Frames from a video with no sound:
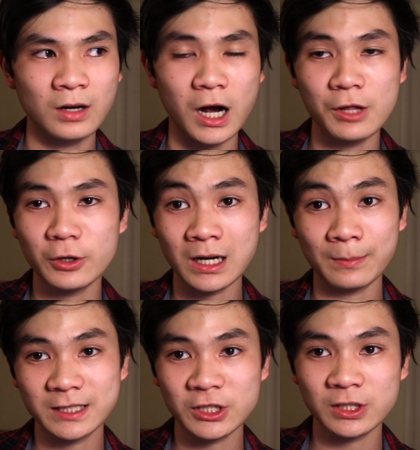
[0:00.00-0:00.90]
other
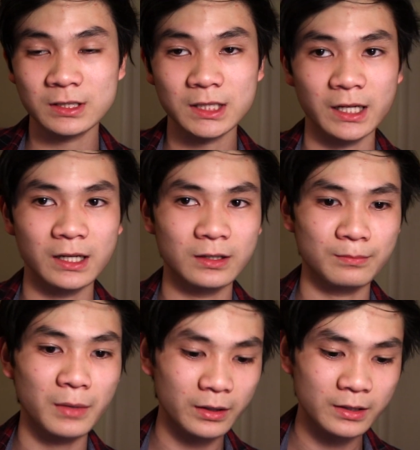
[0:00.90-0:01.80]
competitions in
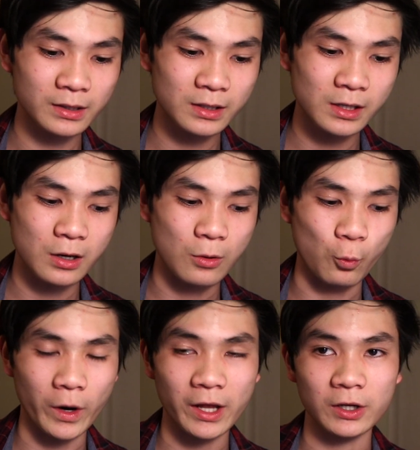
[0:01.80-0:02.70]
MUN,
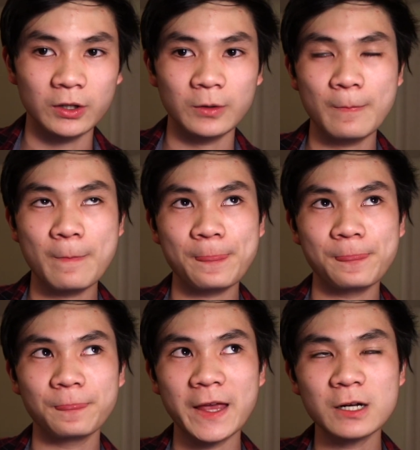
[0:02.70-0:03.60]
where
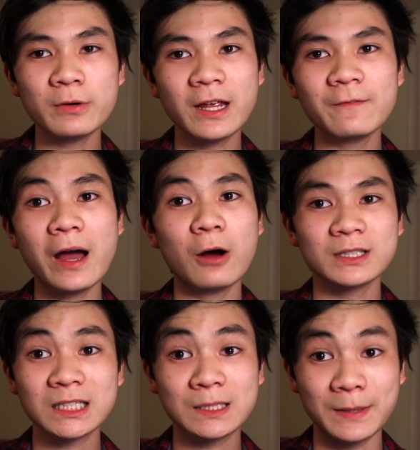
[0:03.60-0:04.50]
they don't give out
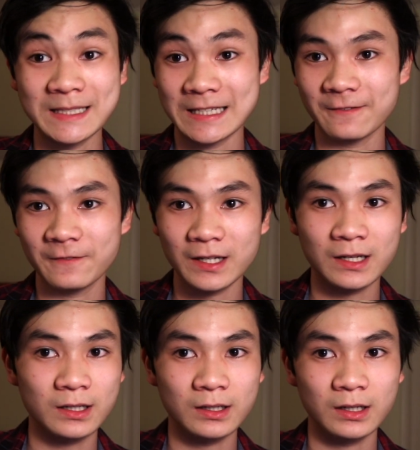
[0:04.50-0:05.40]

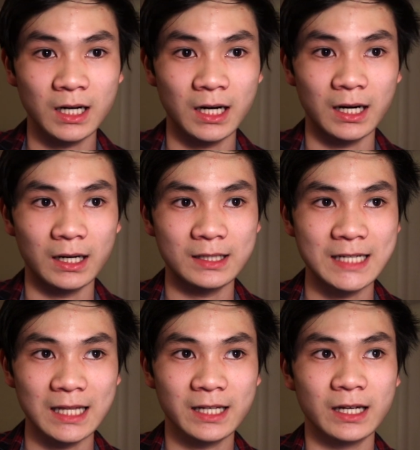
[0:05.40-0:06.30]
specific
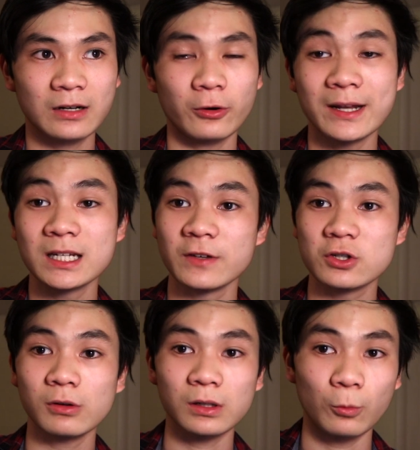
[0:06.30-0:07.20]
delegate or
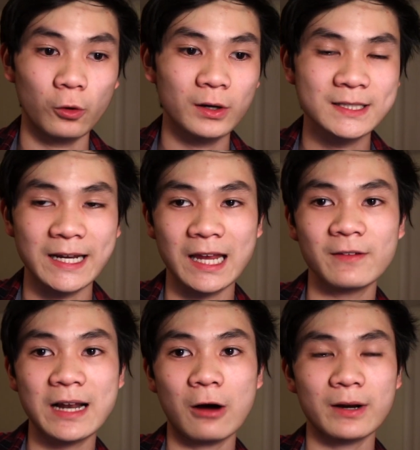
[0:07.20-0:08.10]
individual awards. They give
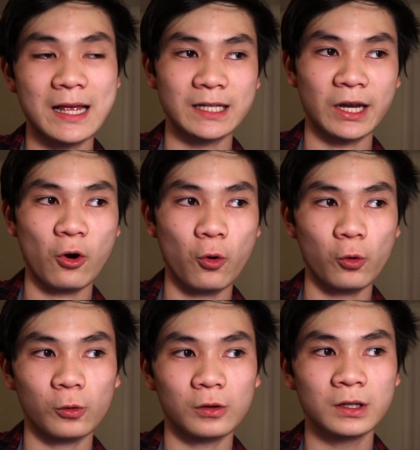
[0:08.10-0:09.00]
it out as a
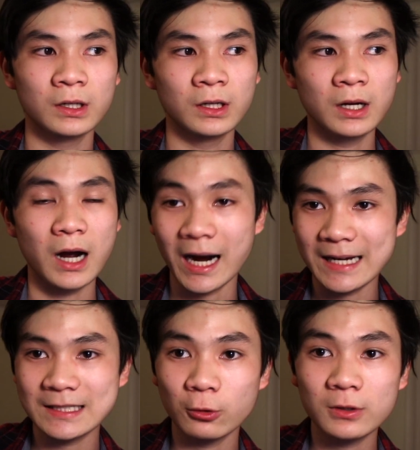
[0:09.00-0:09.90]
whole high
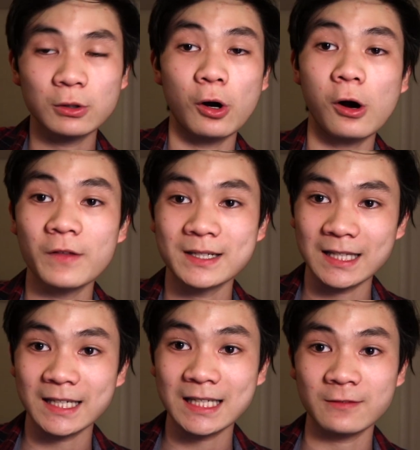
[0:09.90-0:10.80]
school, so all the
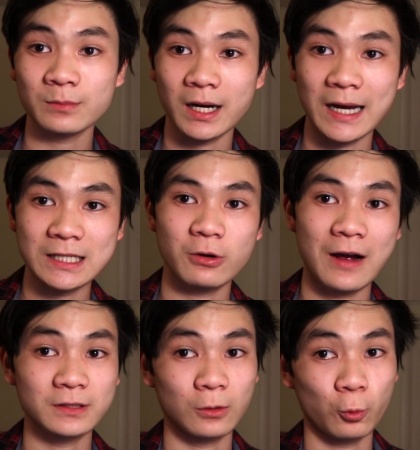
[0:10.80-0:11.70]
delegates from the high school
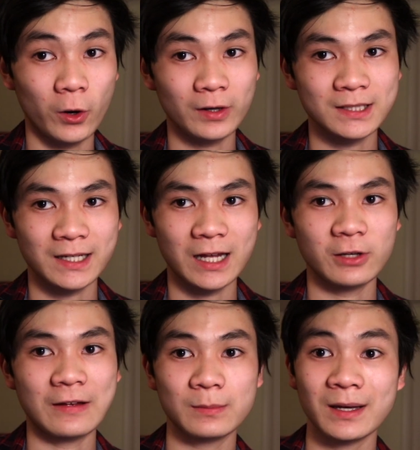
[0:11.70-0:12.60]
have to work together,
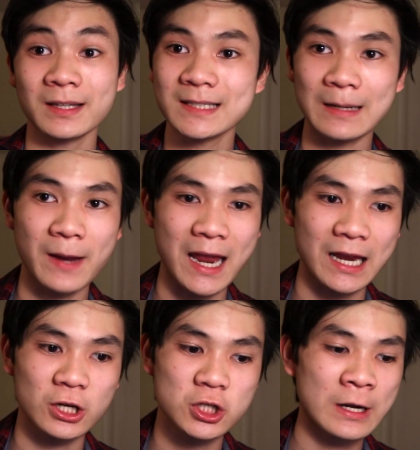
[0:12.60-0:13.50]
have to be on the same
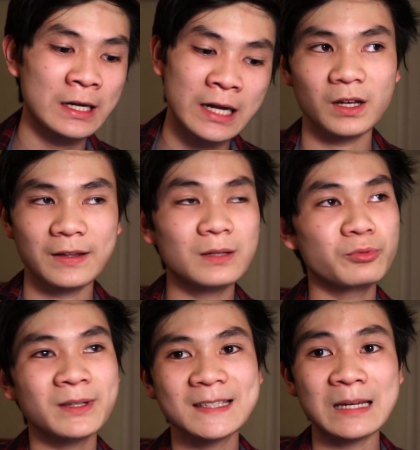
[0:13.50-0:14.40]
page, they have to
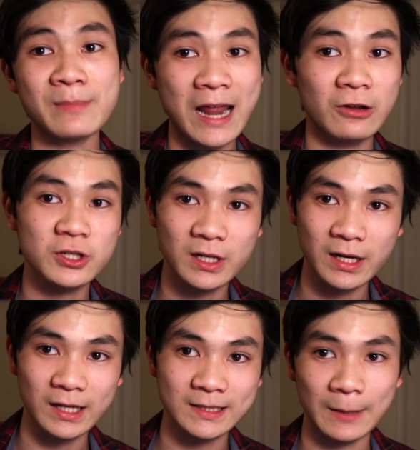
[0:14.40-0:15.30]
bring the same
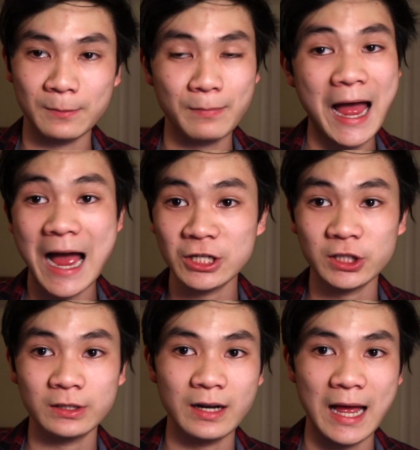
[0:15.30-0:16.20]
energy and same
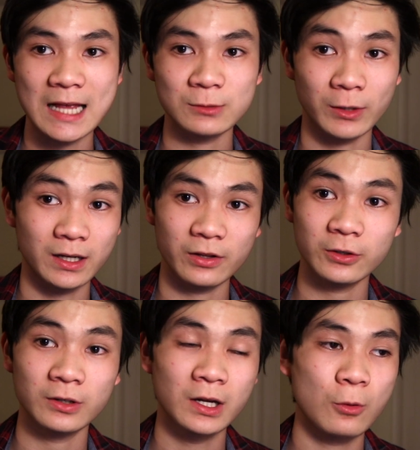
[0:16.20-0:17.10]
passion as one
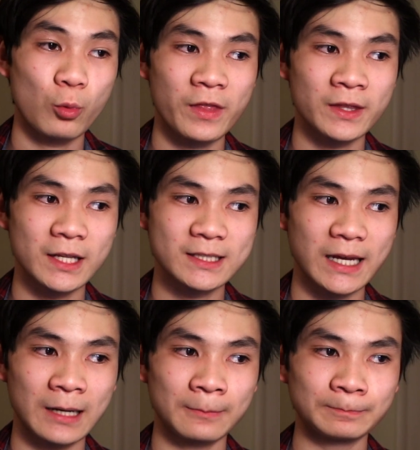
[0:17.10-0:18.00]
another within the
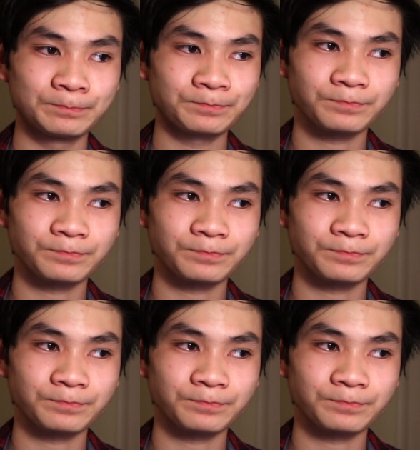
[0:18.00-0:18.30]
same